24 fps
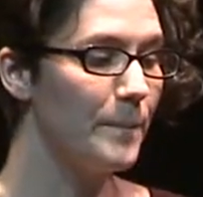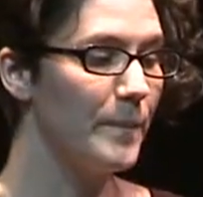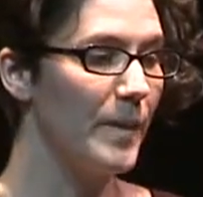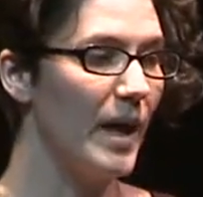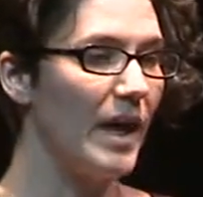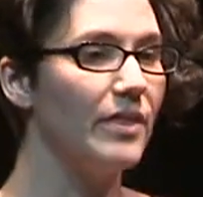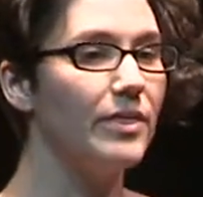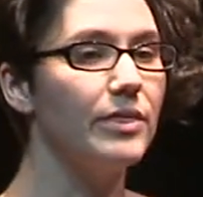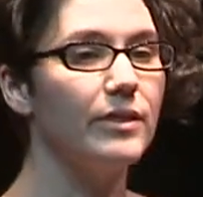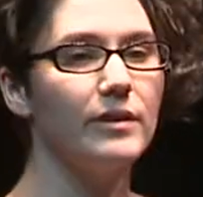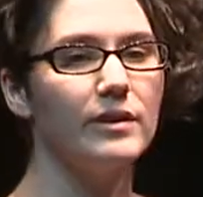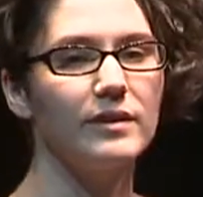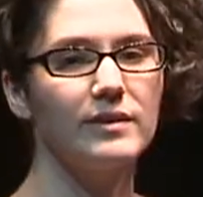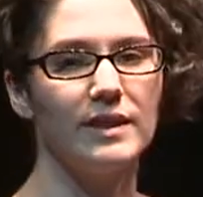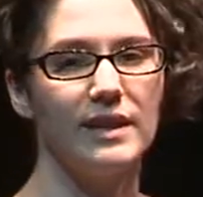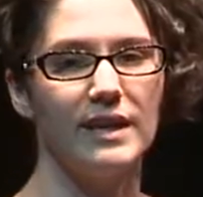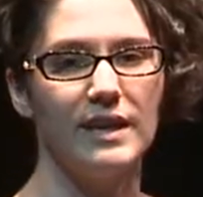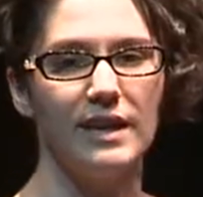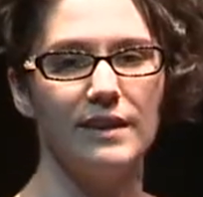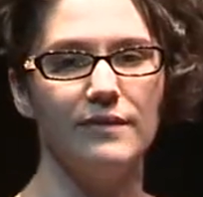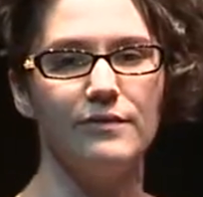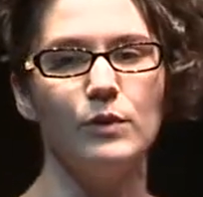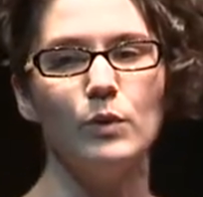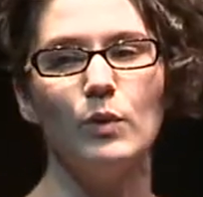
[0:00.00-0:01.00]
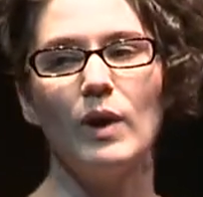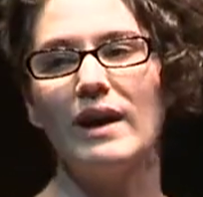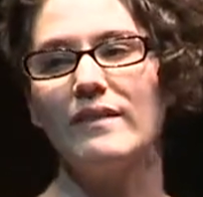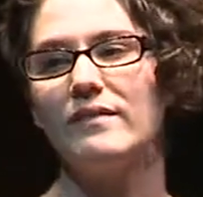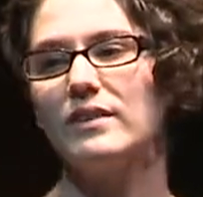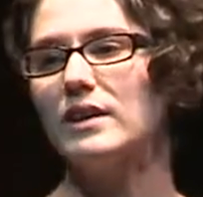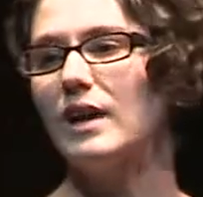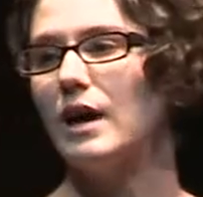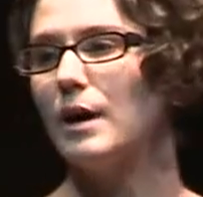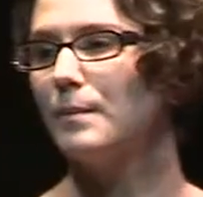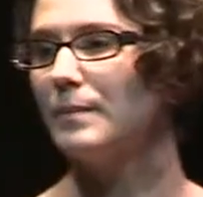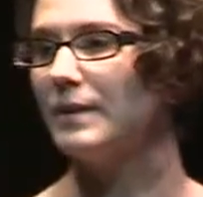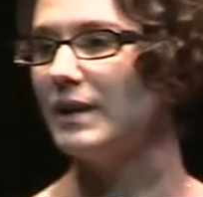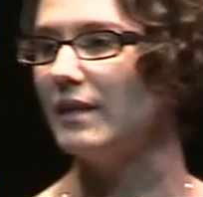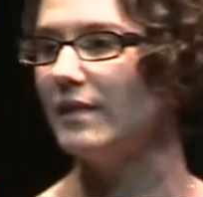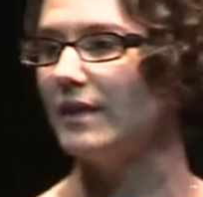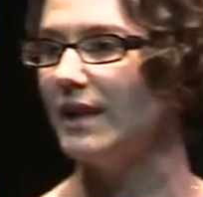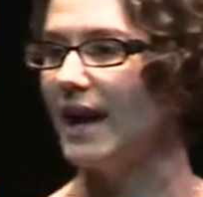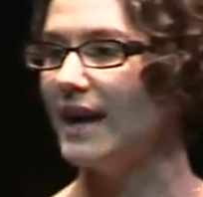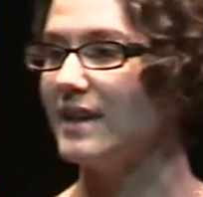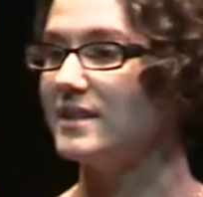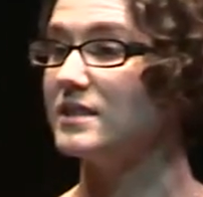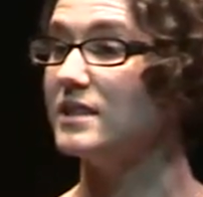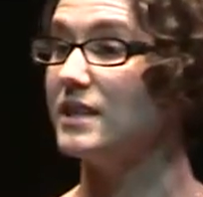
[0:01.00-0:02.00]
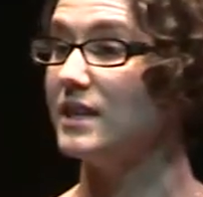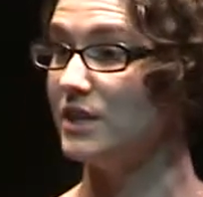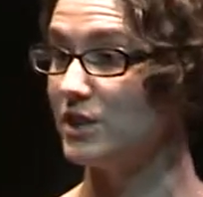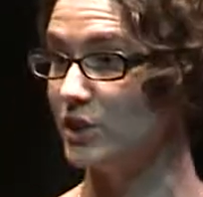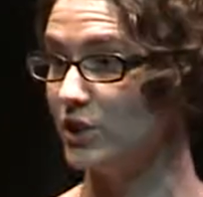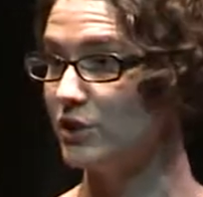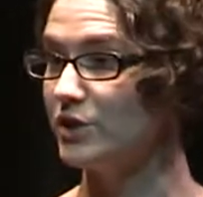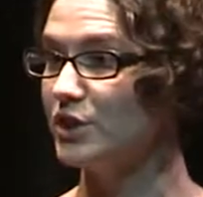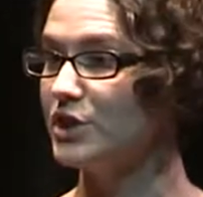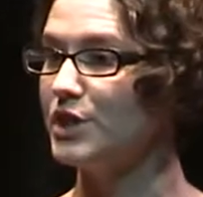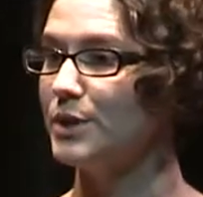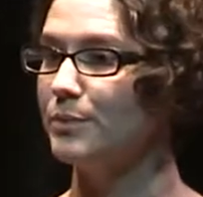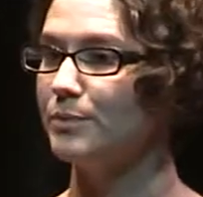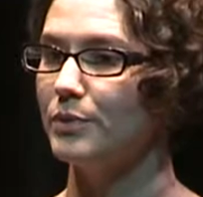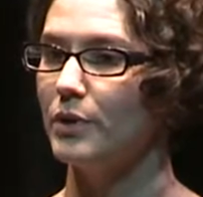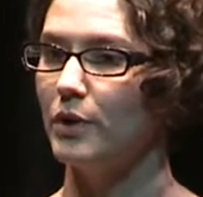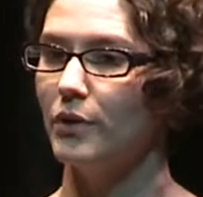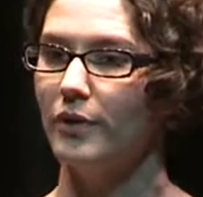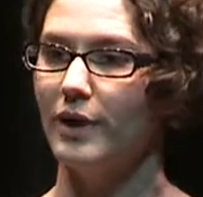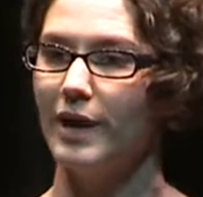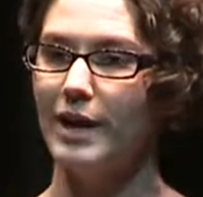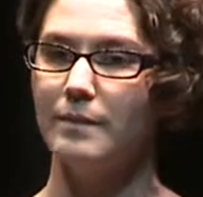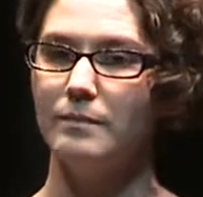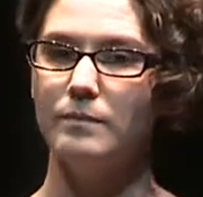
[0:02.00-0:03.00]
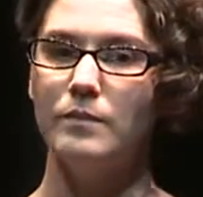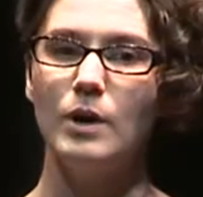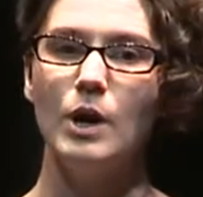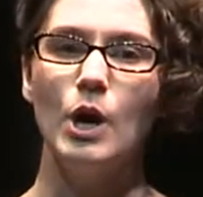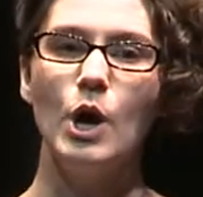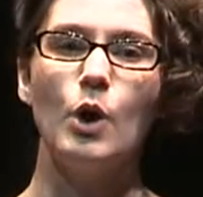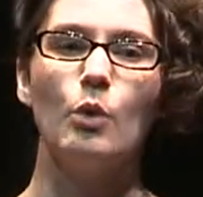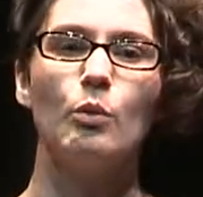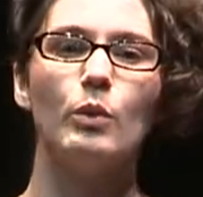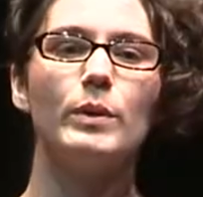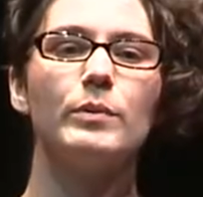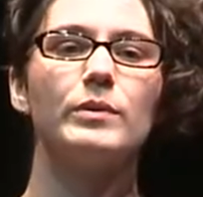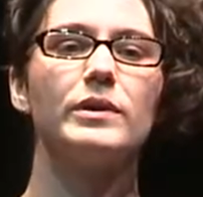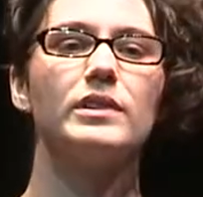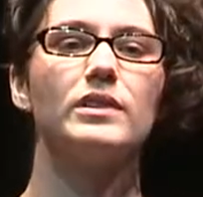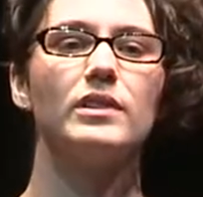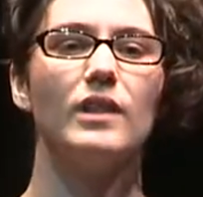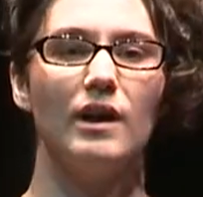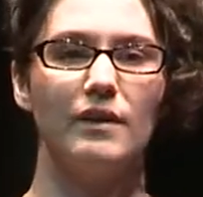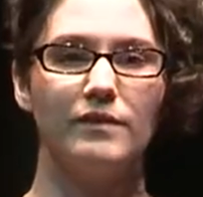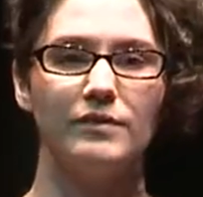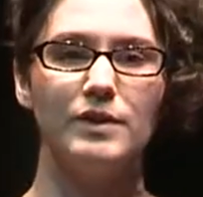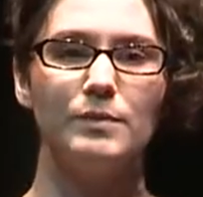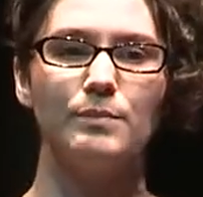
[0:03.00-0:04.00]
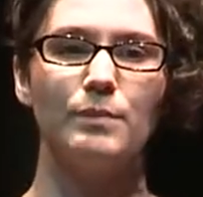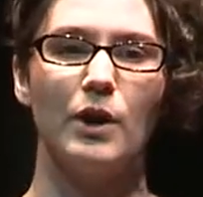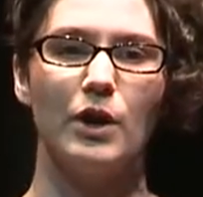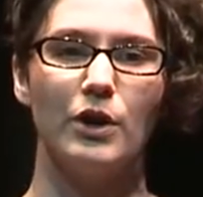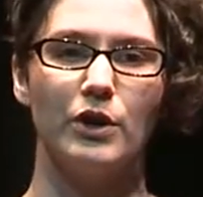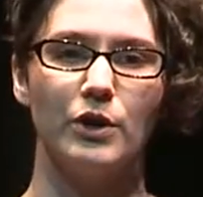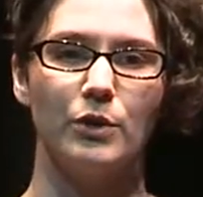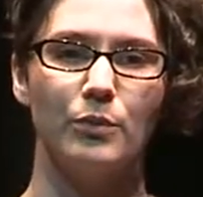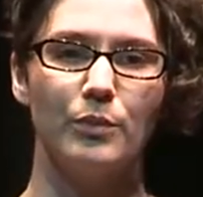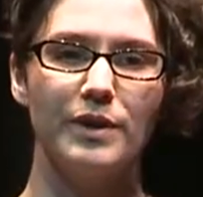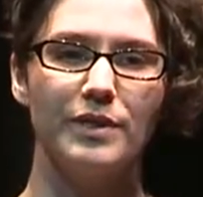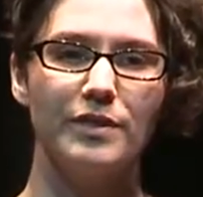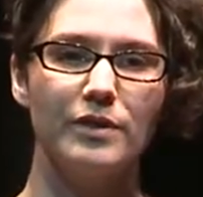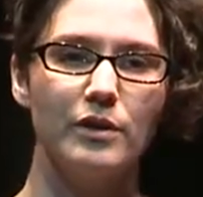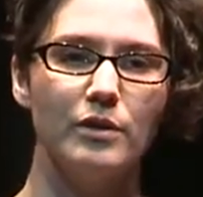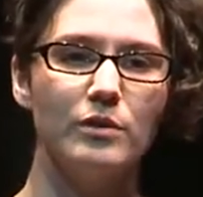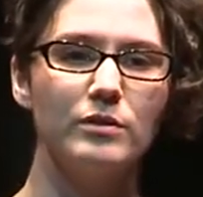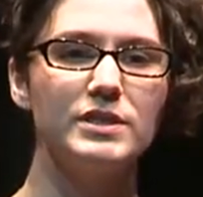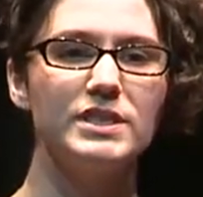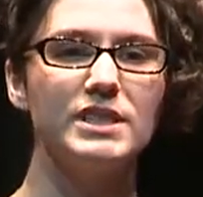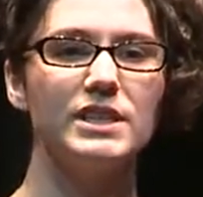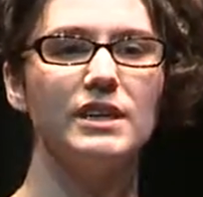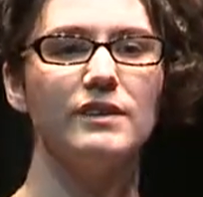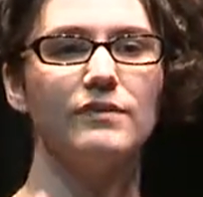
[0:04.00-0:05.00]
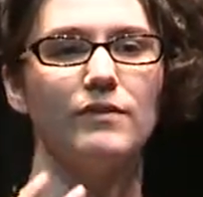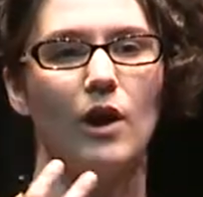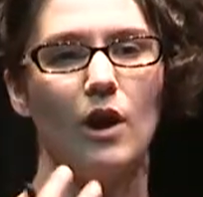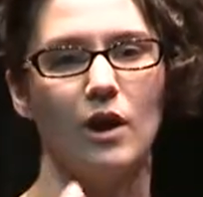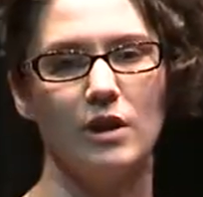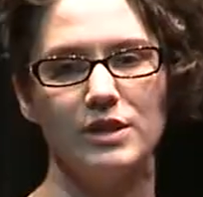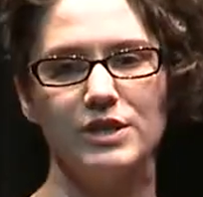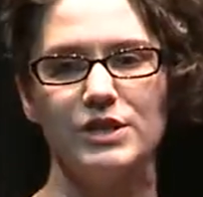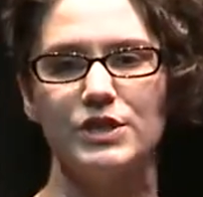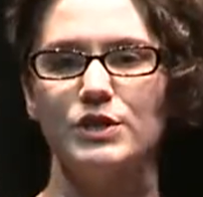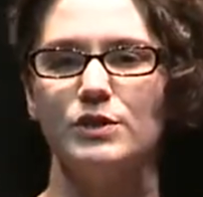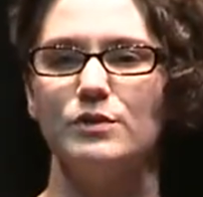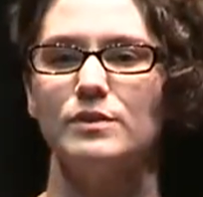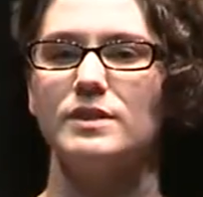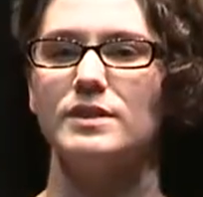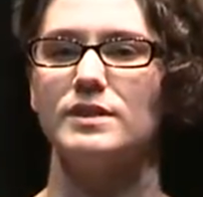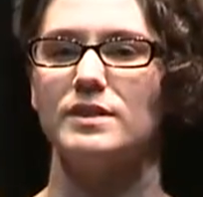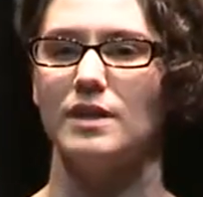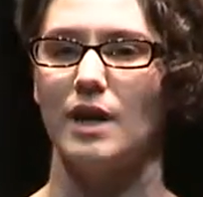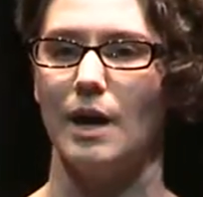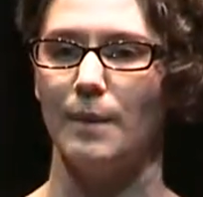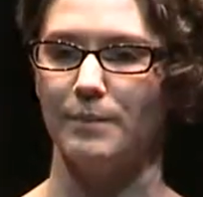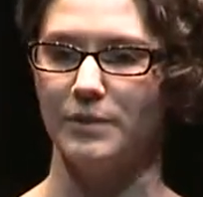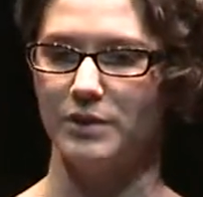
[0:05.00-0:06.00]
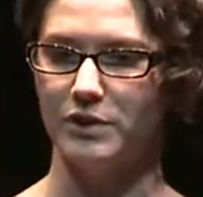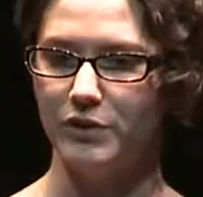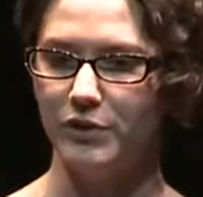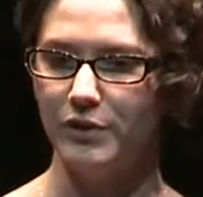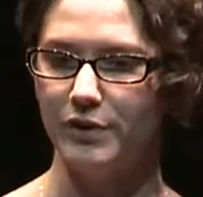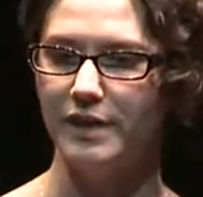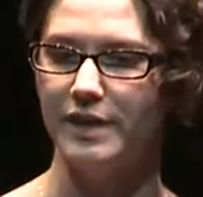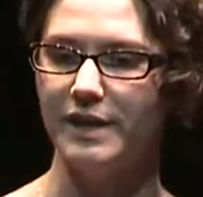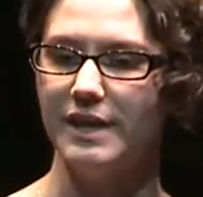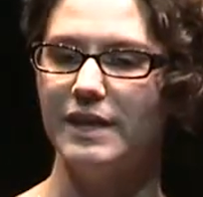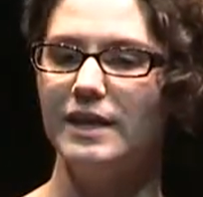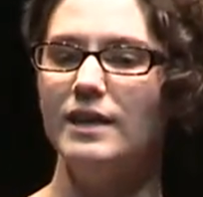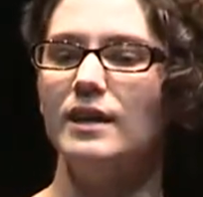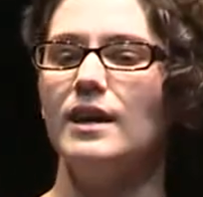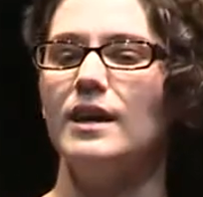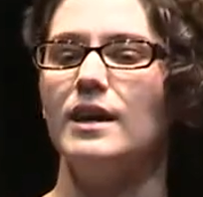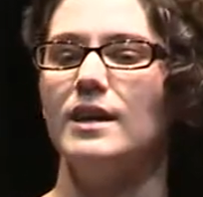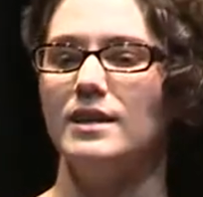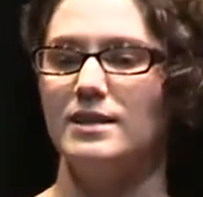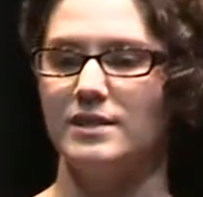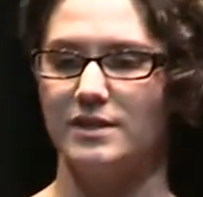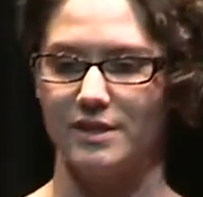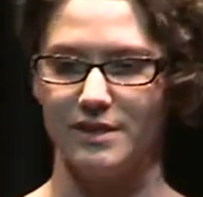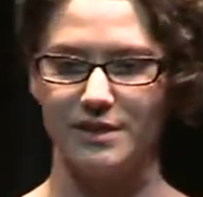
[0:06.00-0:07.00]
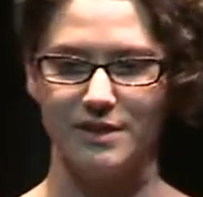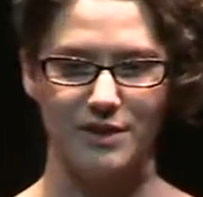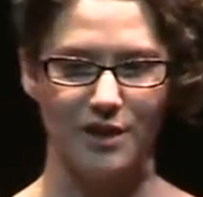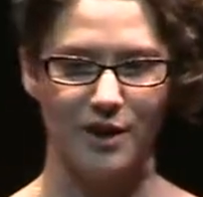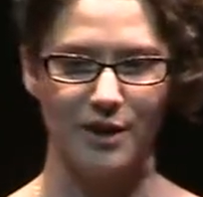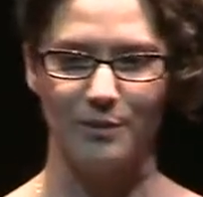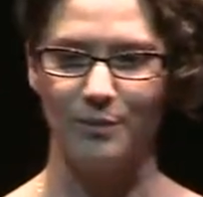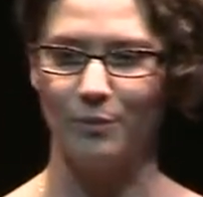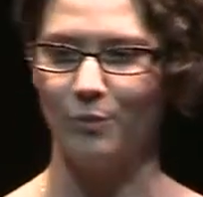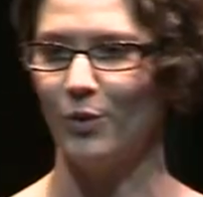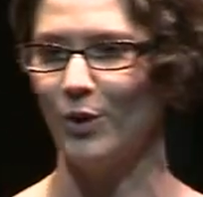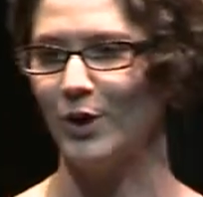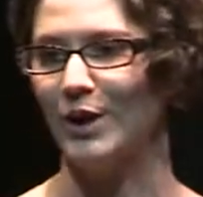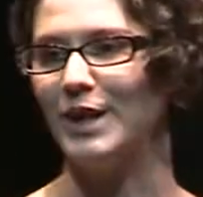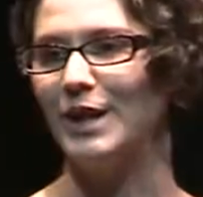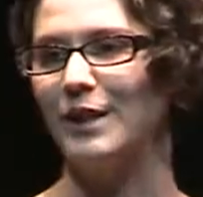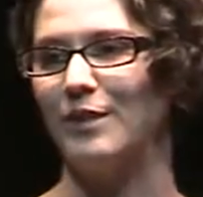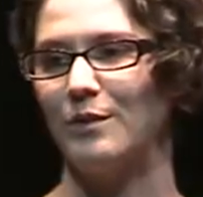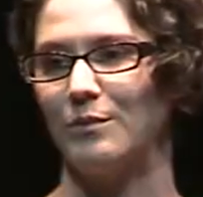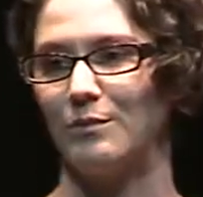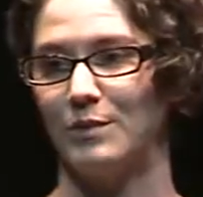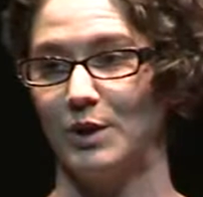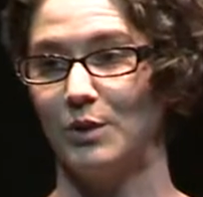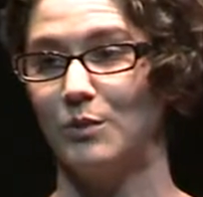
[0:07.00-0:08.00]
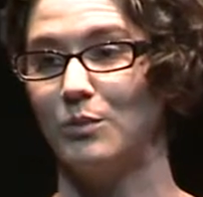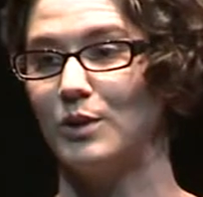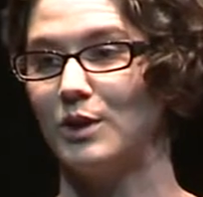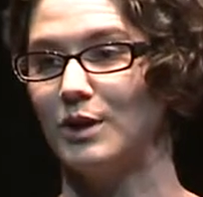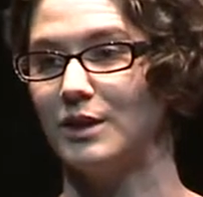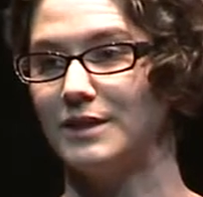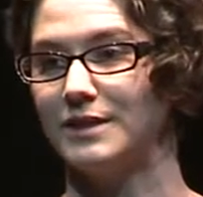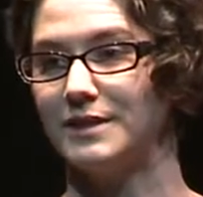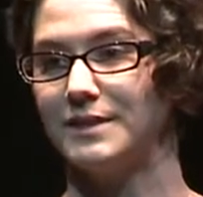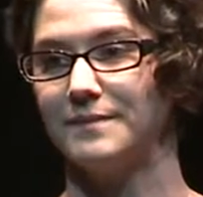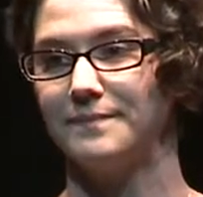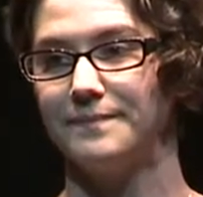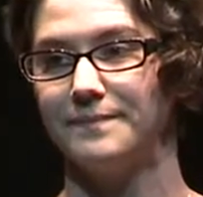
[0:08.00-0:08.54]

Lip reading: And thirdly, if you have a company that has an internship program, we would love to partner with you to give our students an opportunity to start working in the real world.